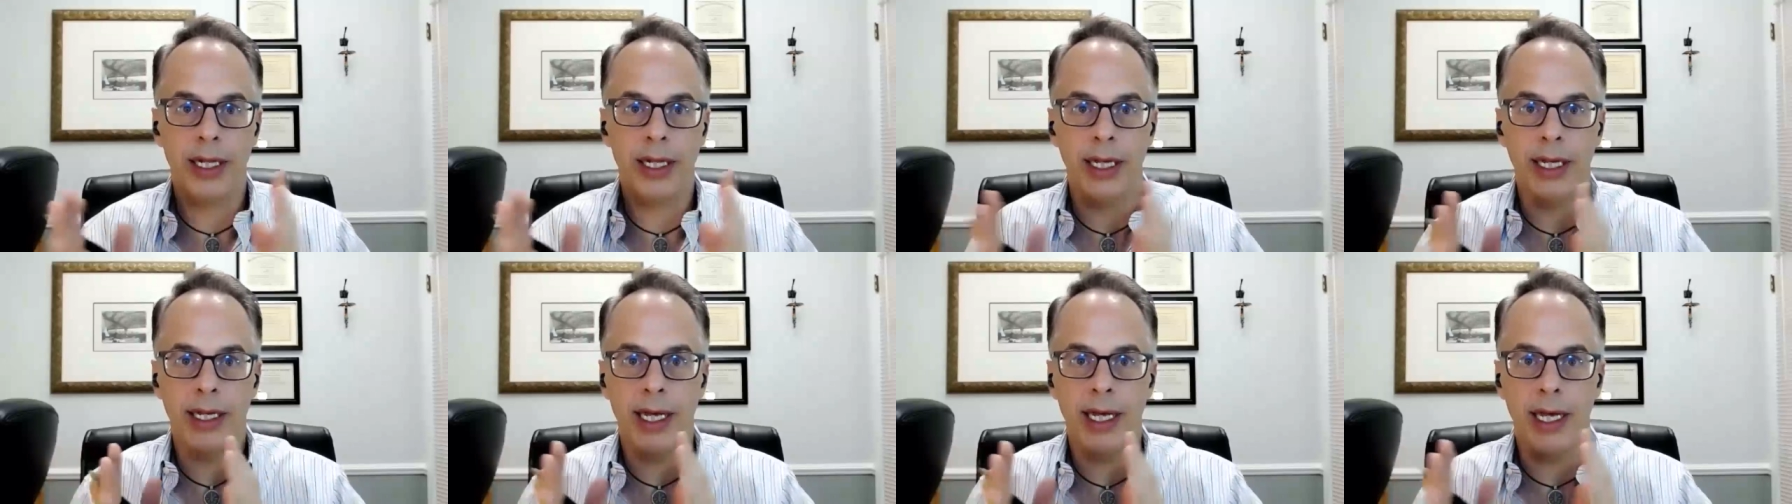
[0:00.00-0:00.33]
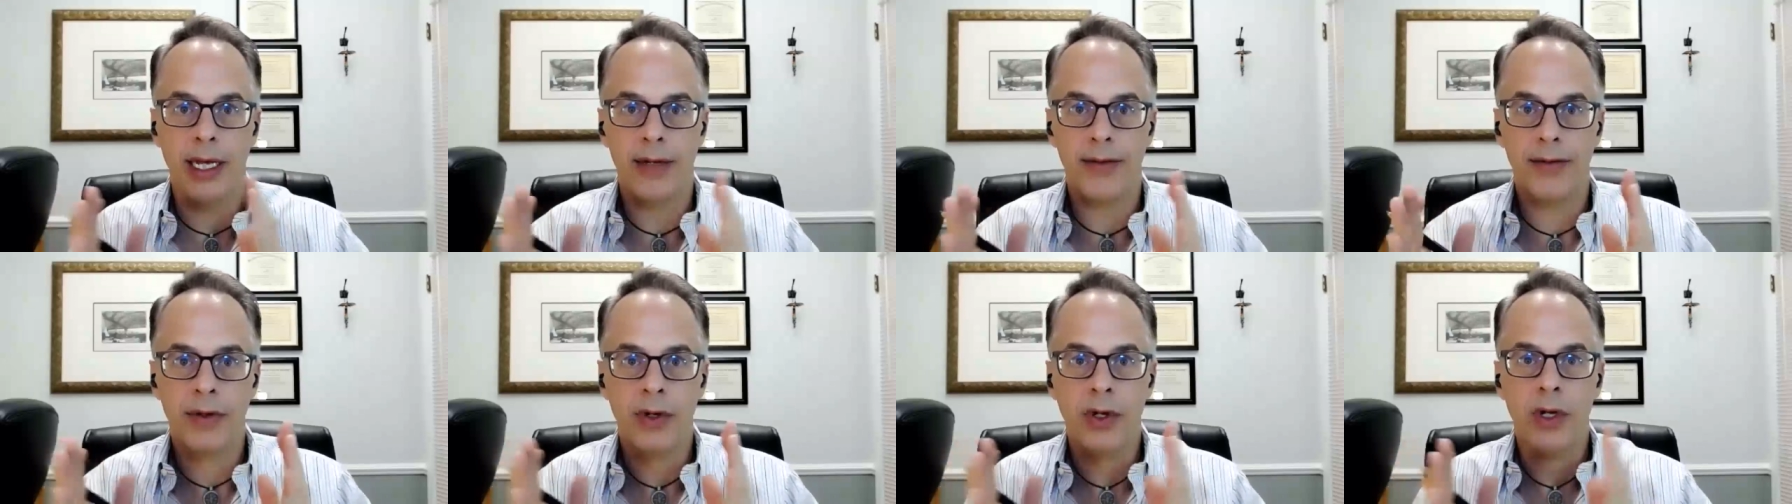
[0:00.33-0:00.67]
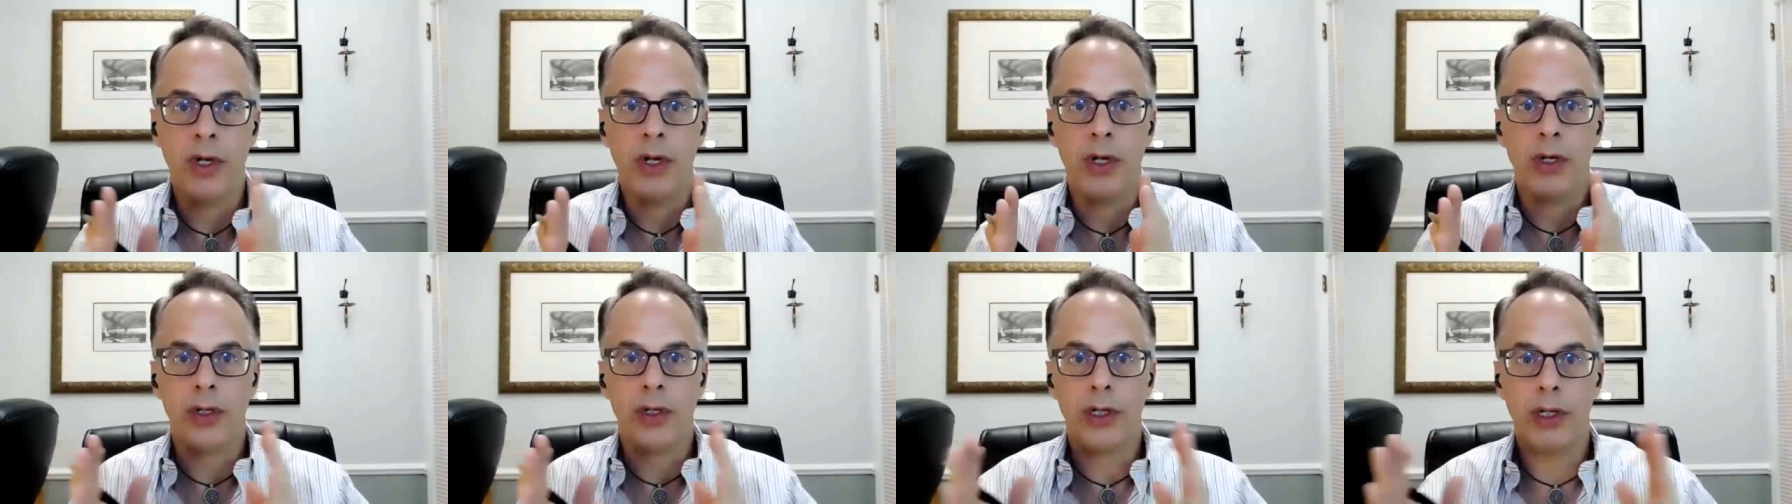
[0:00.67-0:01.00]
they kind of,
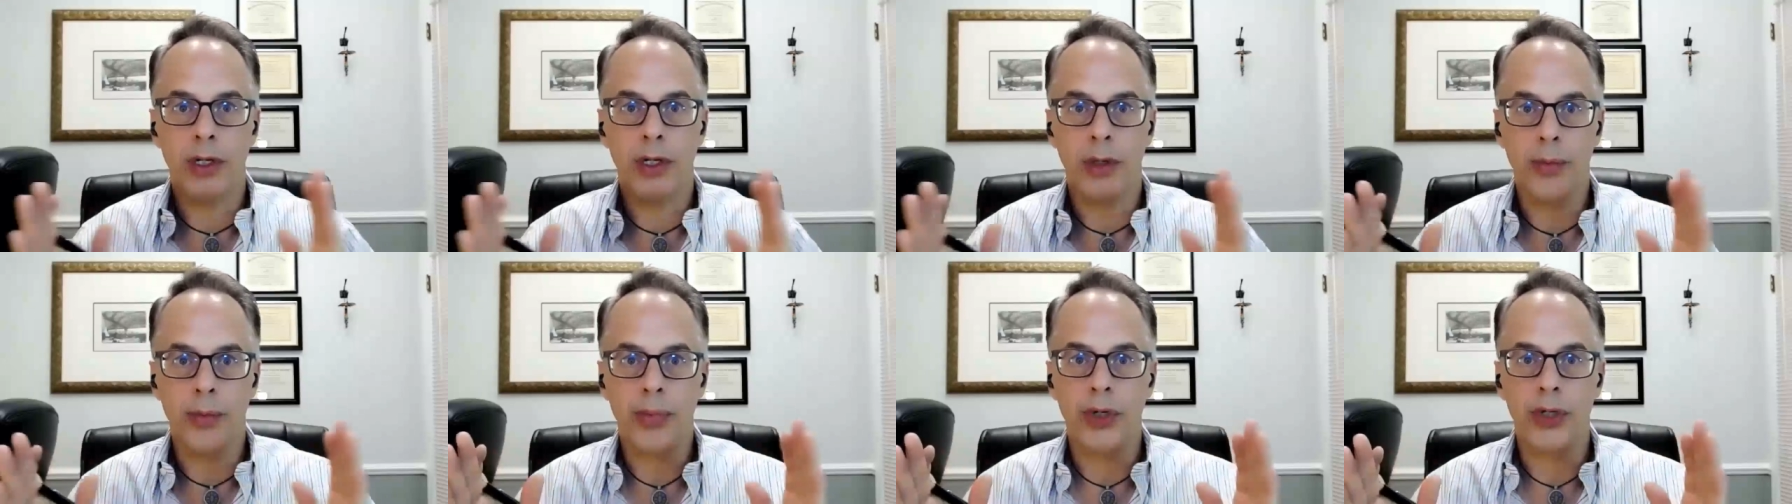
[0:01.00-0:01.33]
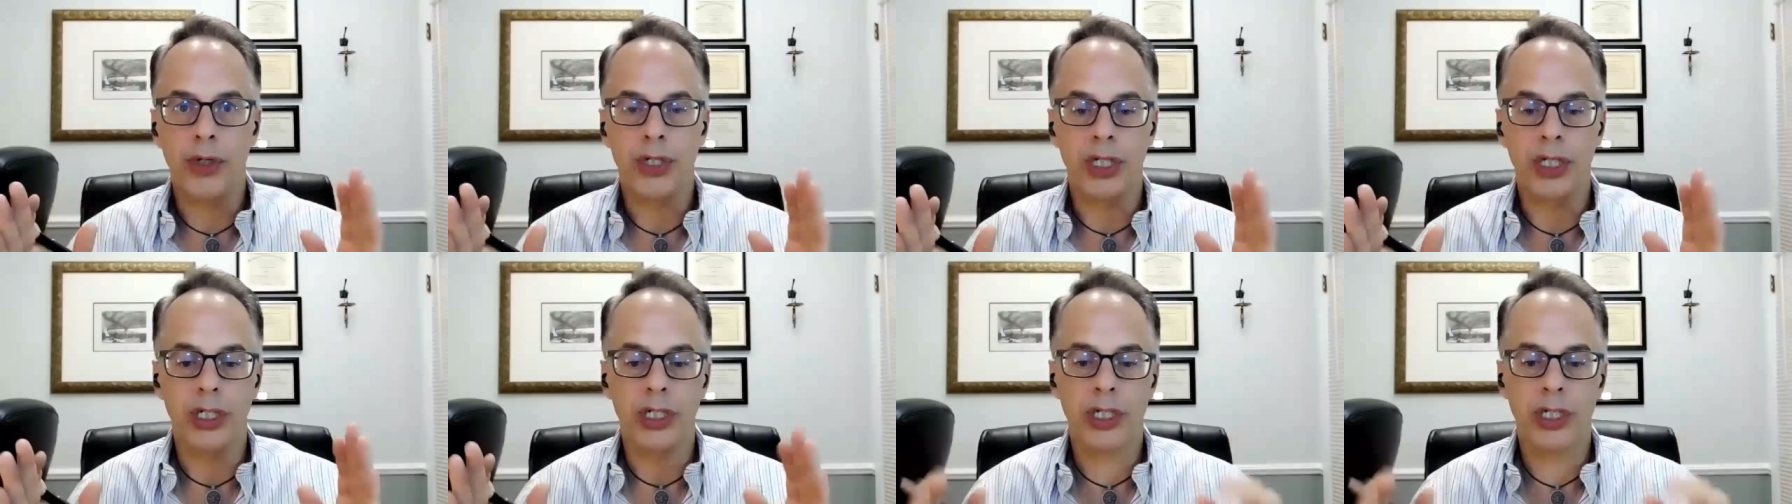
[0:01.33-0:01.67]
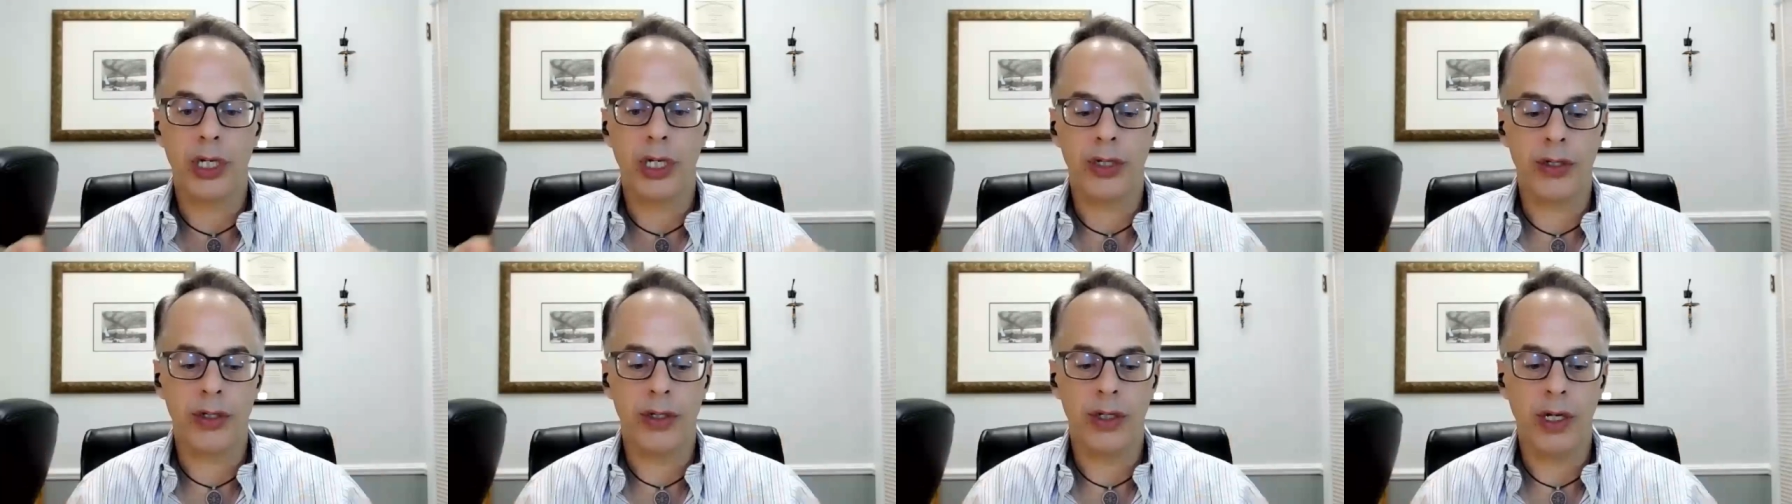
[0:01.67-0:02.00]
you know, push each
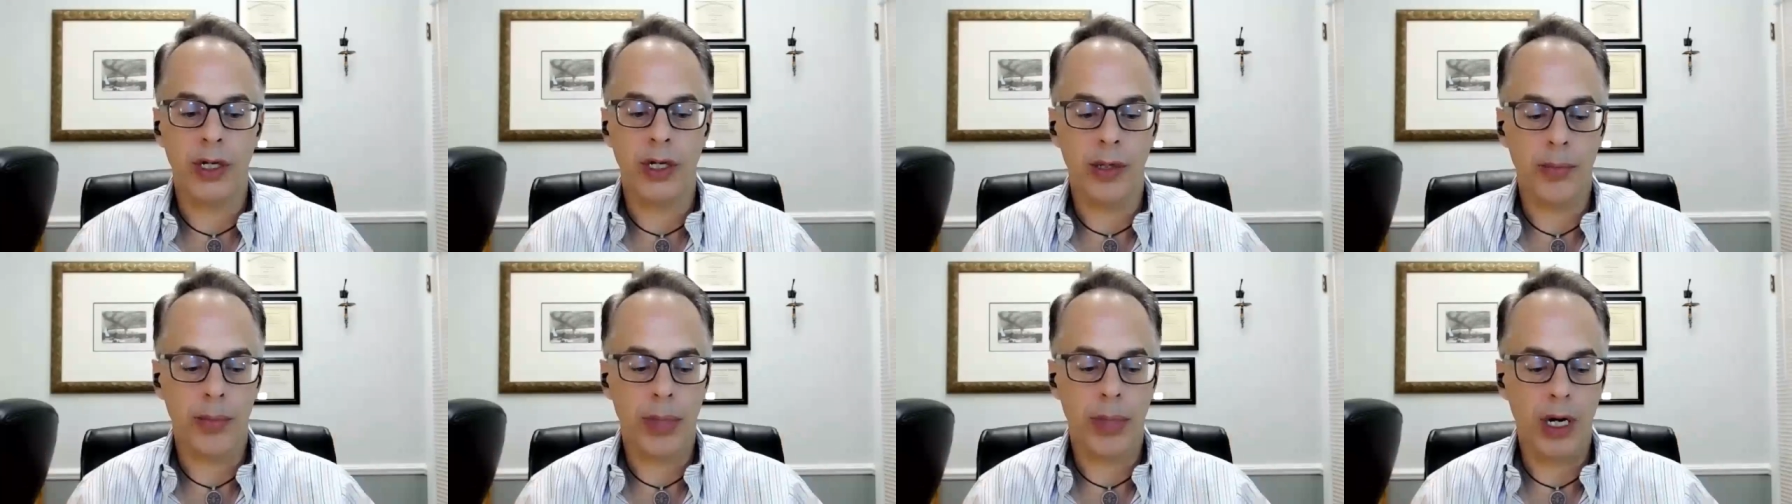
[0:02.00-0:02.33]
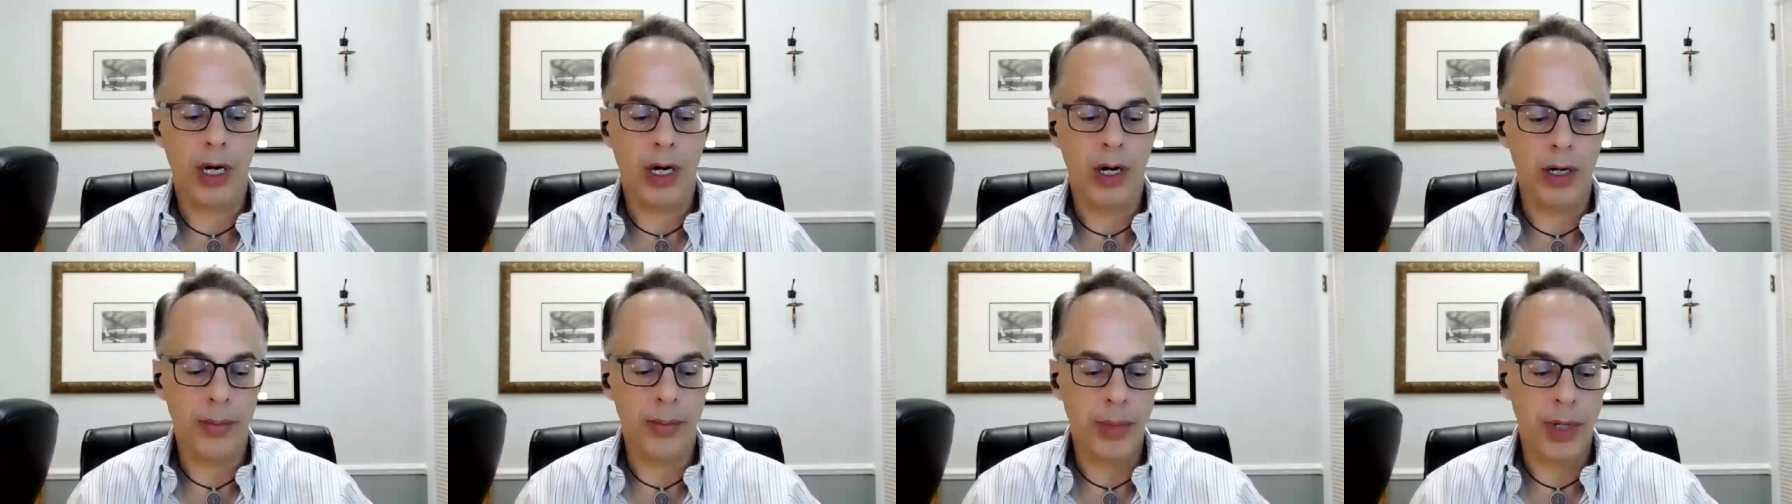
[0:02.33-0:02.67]
other apart.